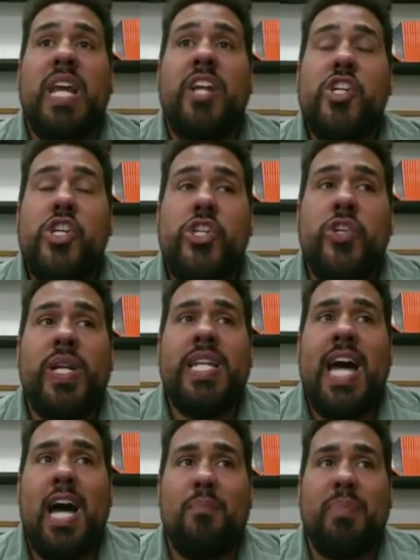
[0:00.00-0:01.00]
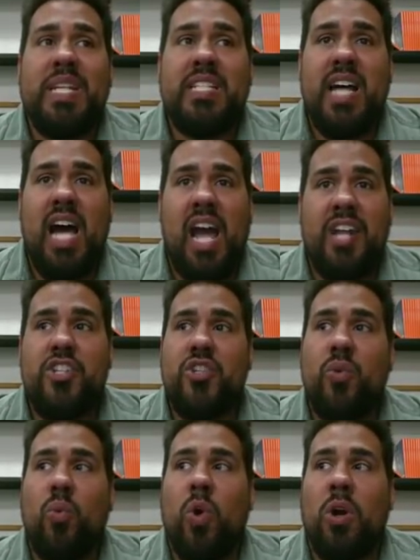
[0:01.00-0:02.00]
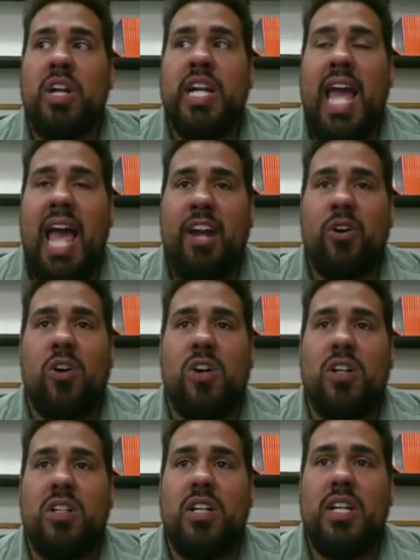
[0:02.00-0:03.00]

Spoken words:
it should not be tied to work at all.